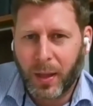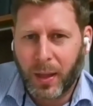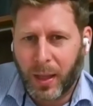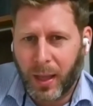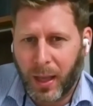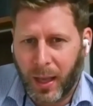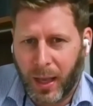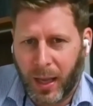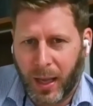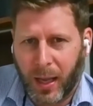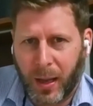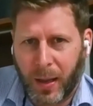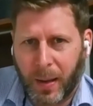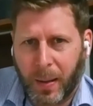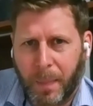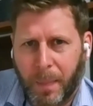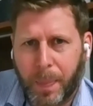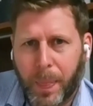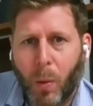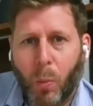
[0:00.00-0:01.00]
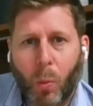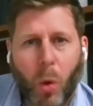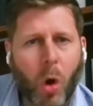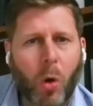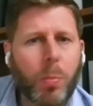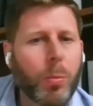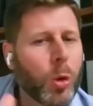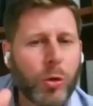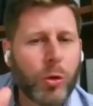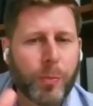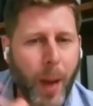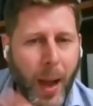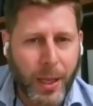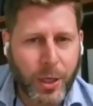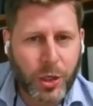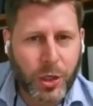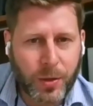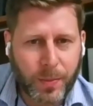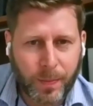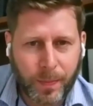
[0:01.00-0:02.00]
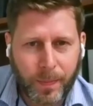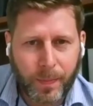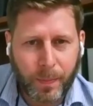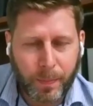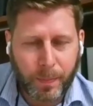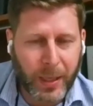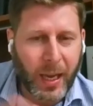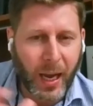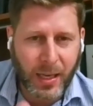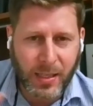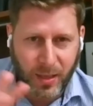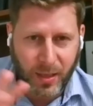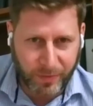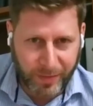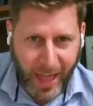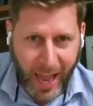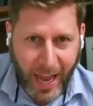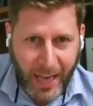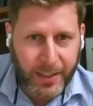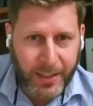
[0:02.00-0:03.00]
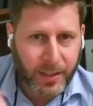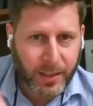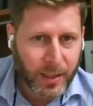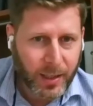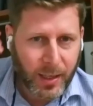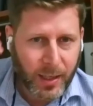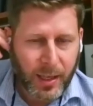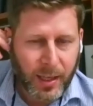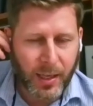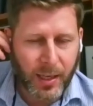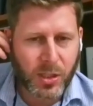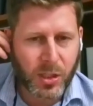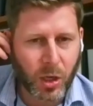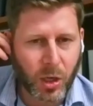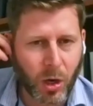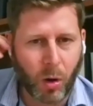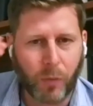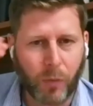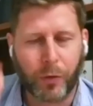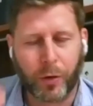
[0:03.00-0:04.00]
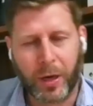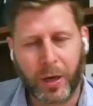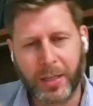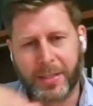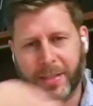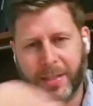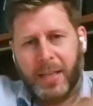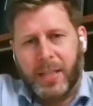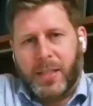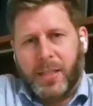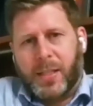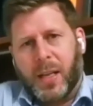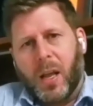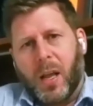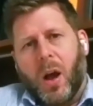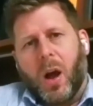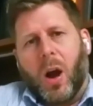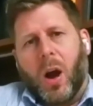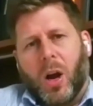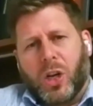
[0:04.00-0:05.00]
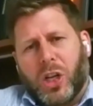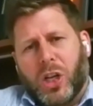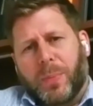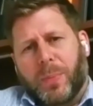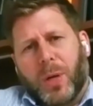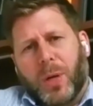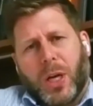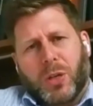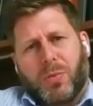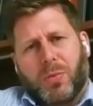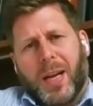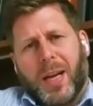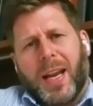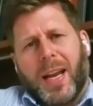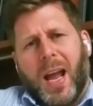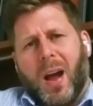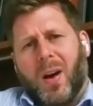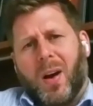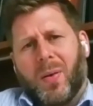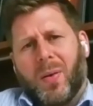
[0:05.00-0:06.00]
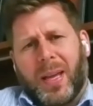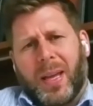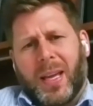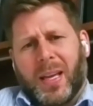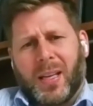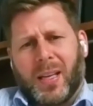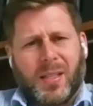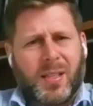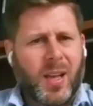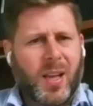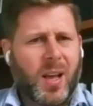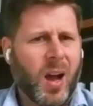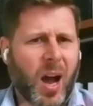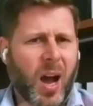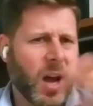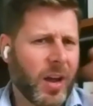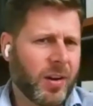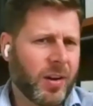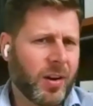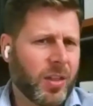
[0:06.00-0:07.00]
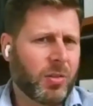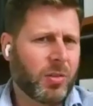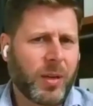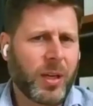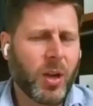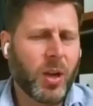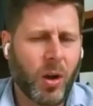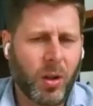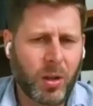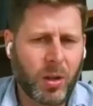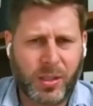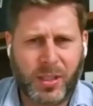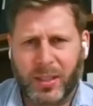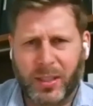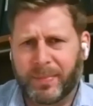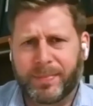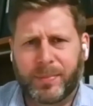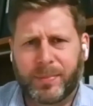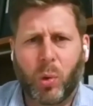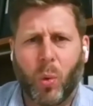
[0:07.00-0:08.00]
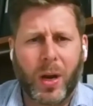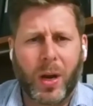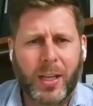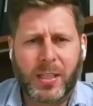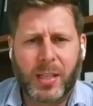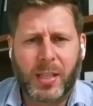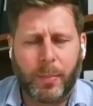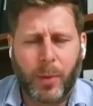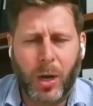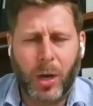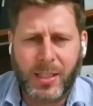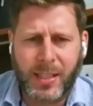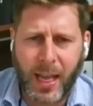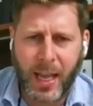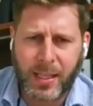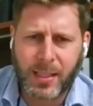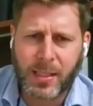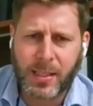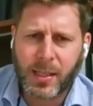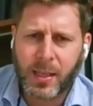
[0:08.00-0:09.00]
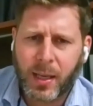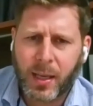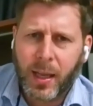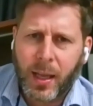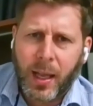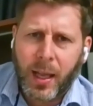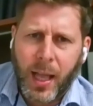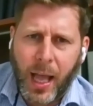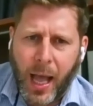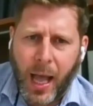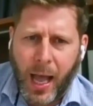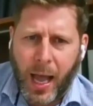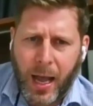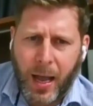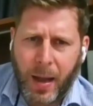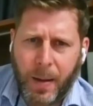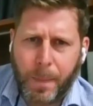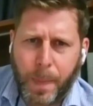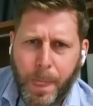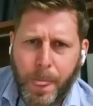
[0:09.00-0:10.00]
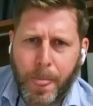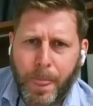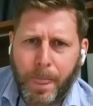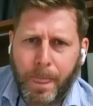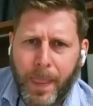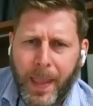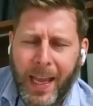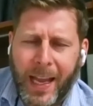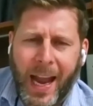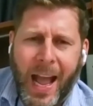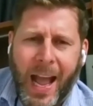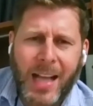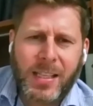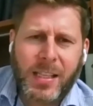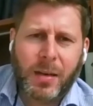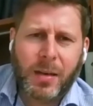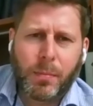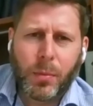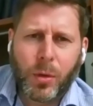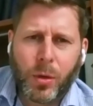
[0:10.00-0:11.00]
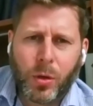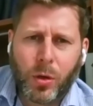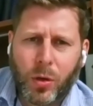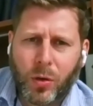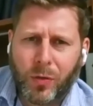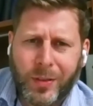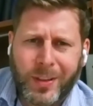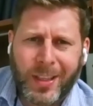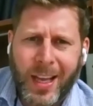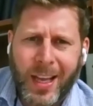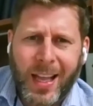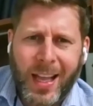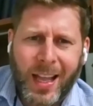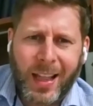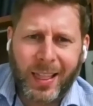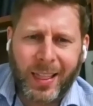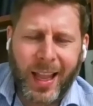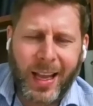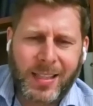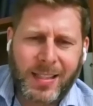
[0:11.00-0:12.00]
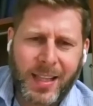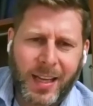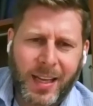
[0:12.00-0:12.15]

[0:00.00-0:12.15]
won't move much because of that. So, for instance, our share price right now is $103.20 some odd cents. It hasn't moved less than